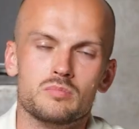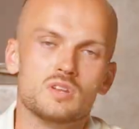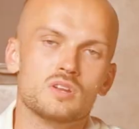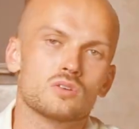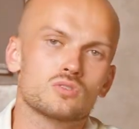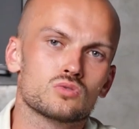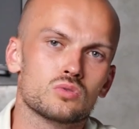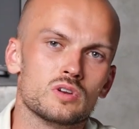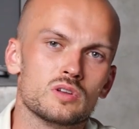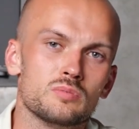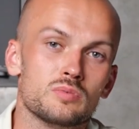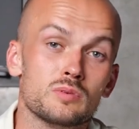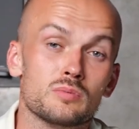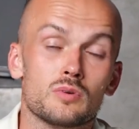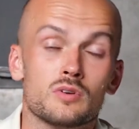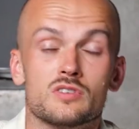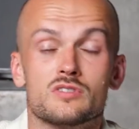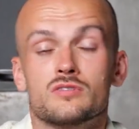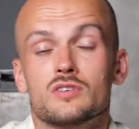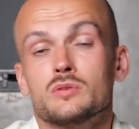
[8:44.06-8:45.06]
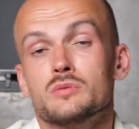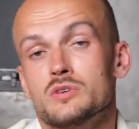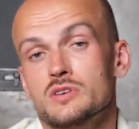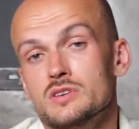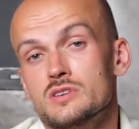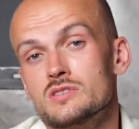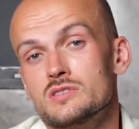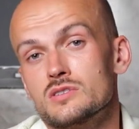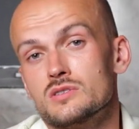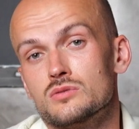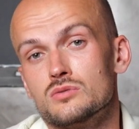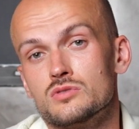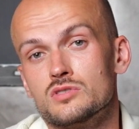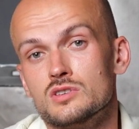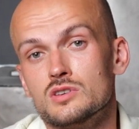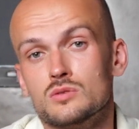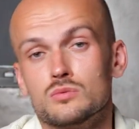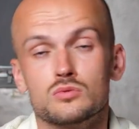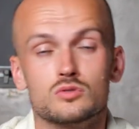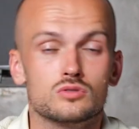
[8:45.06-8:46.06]
below 20 people is very easy to
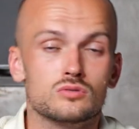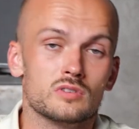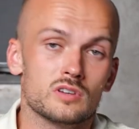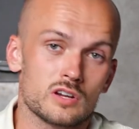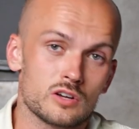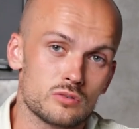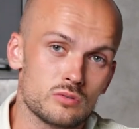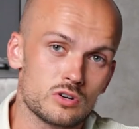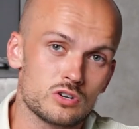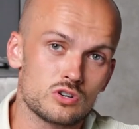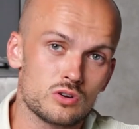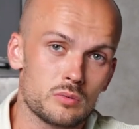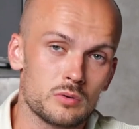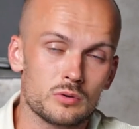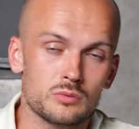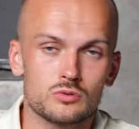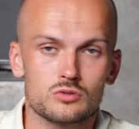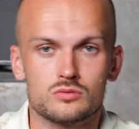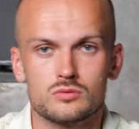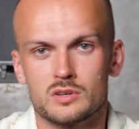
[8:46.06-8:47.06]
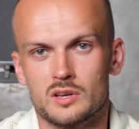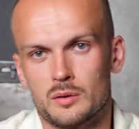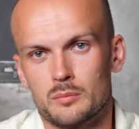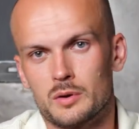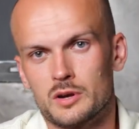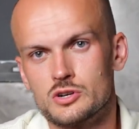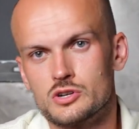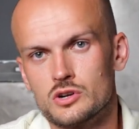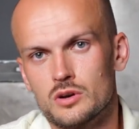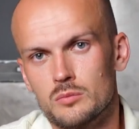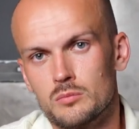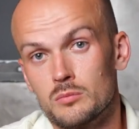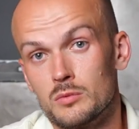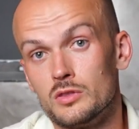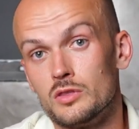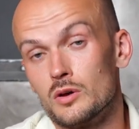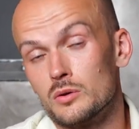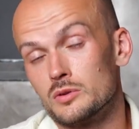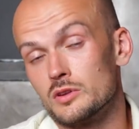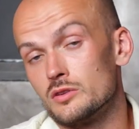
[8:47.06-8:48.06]
see who's doing a great job and who's doing a bad job. But
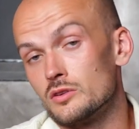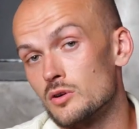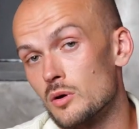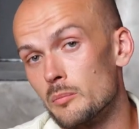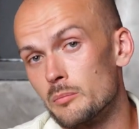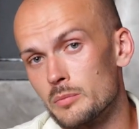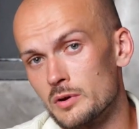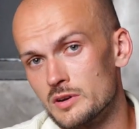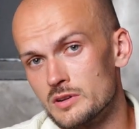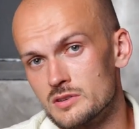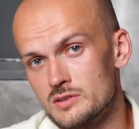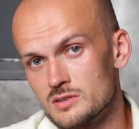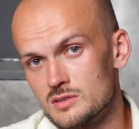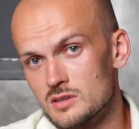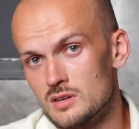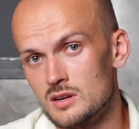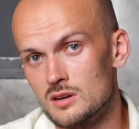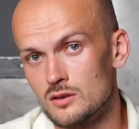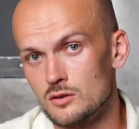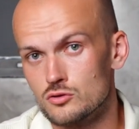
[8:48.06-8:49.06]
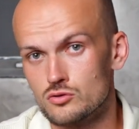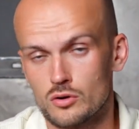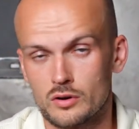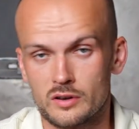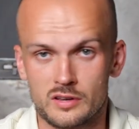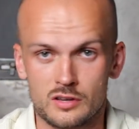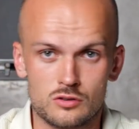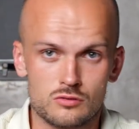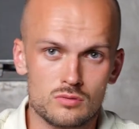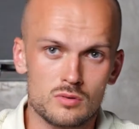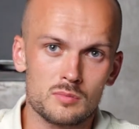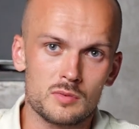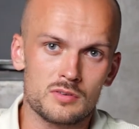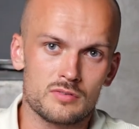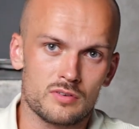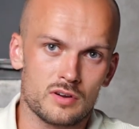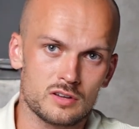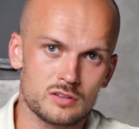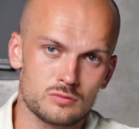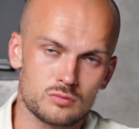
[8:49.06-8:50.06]
now that the company is still growing extremely
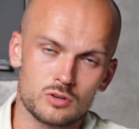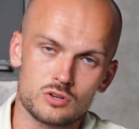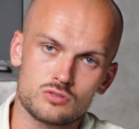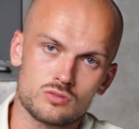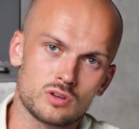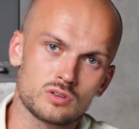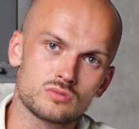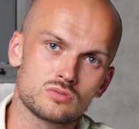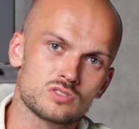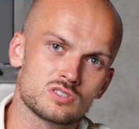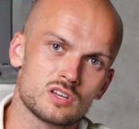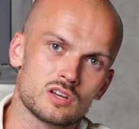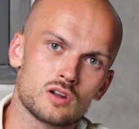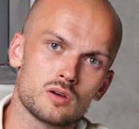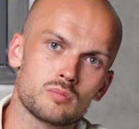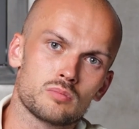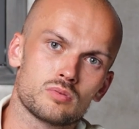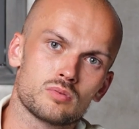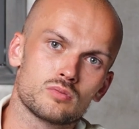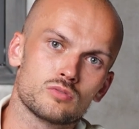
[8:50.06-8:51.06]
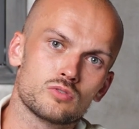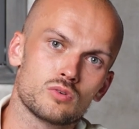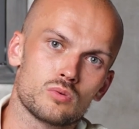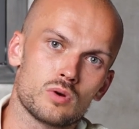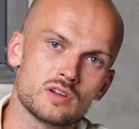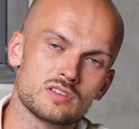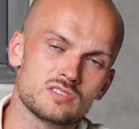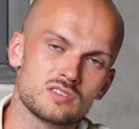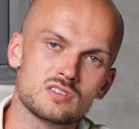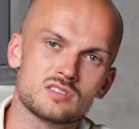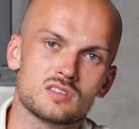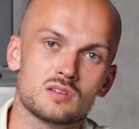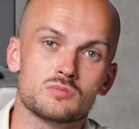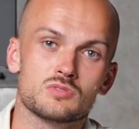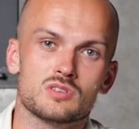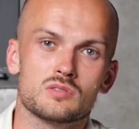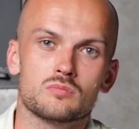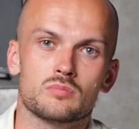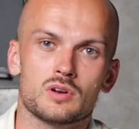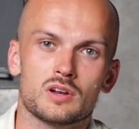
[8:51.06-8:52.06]
fast, we are trying to set up the right systems
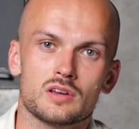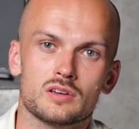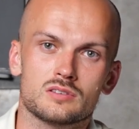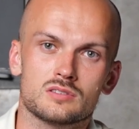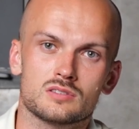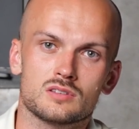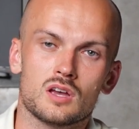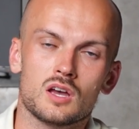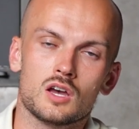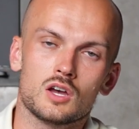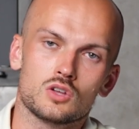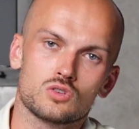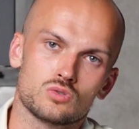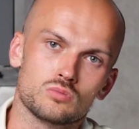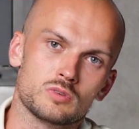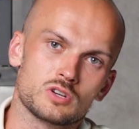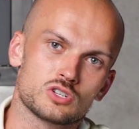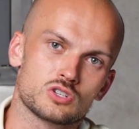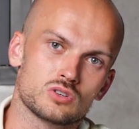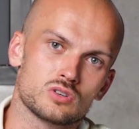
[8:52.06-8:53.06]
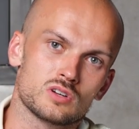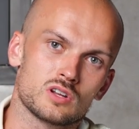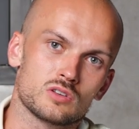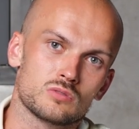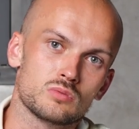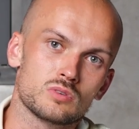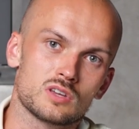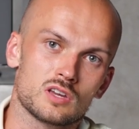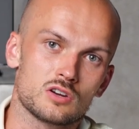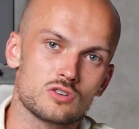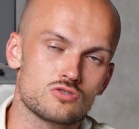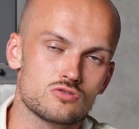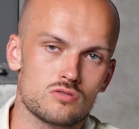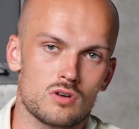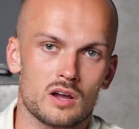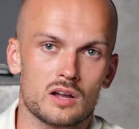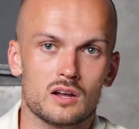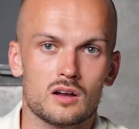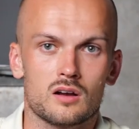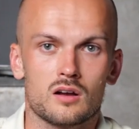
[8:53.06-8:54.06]
in place to make sure that we can
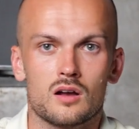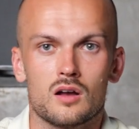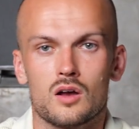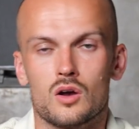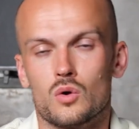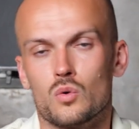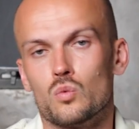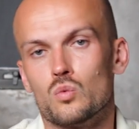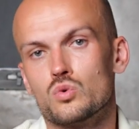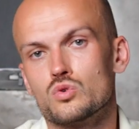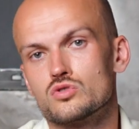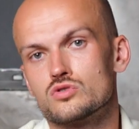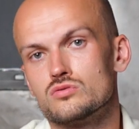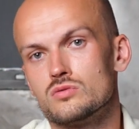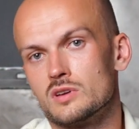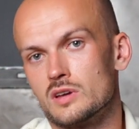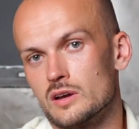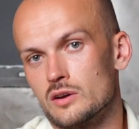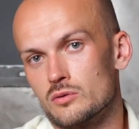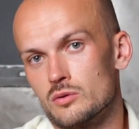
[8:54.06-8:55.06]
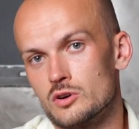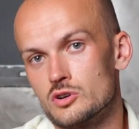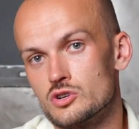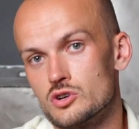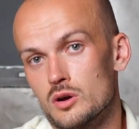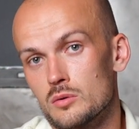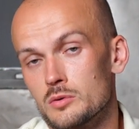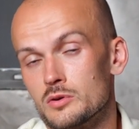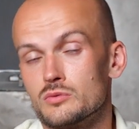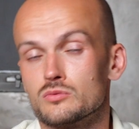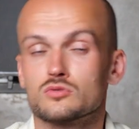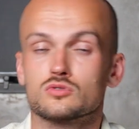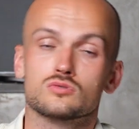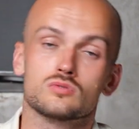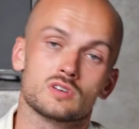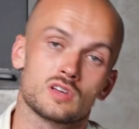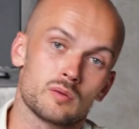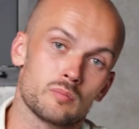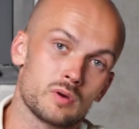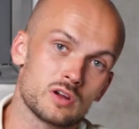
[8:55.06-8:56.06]
track who's doing a great job and who's
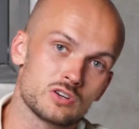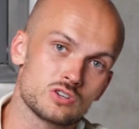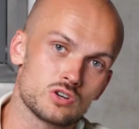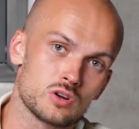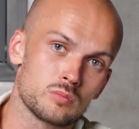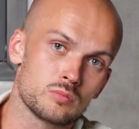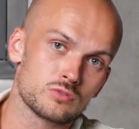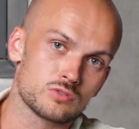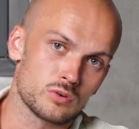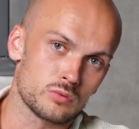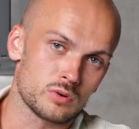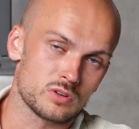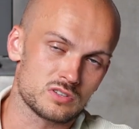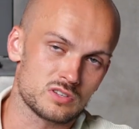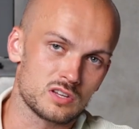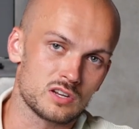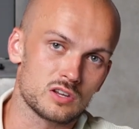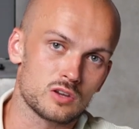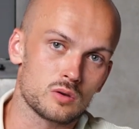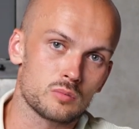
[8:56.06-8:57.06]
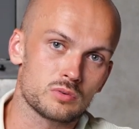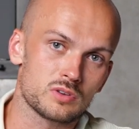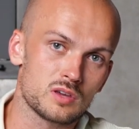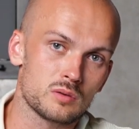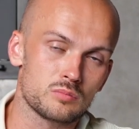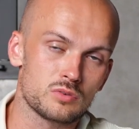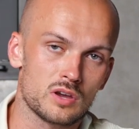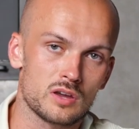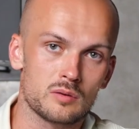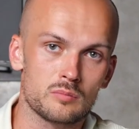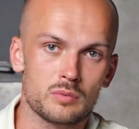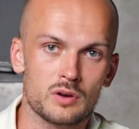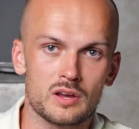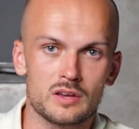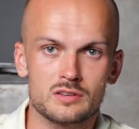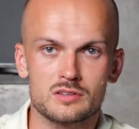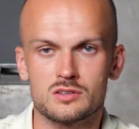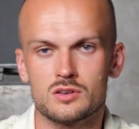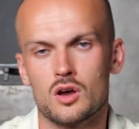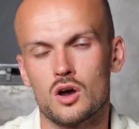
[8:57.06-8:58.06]
doing a bad job. So we're setting up KPI in
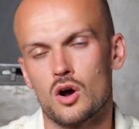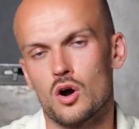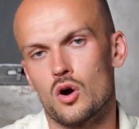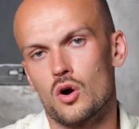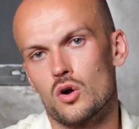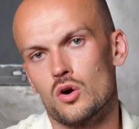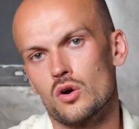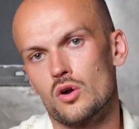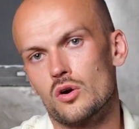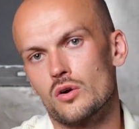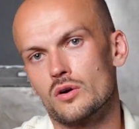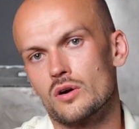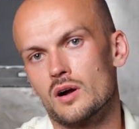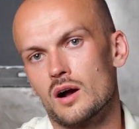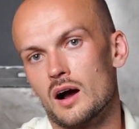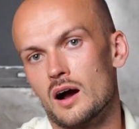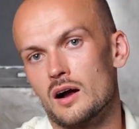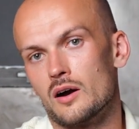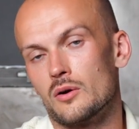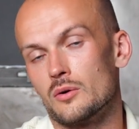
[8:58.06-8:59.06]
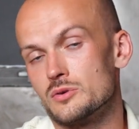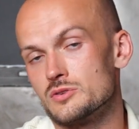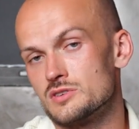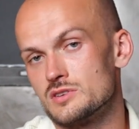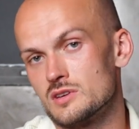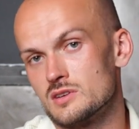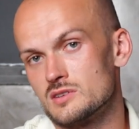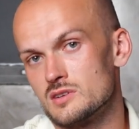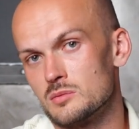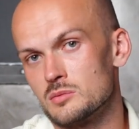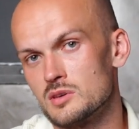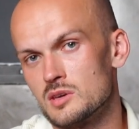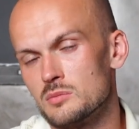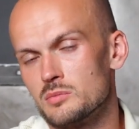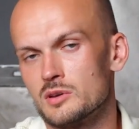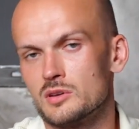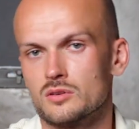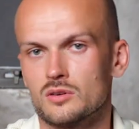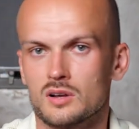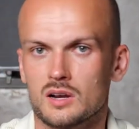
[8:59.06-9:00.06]
place, how long are our CSM keeping the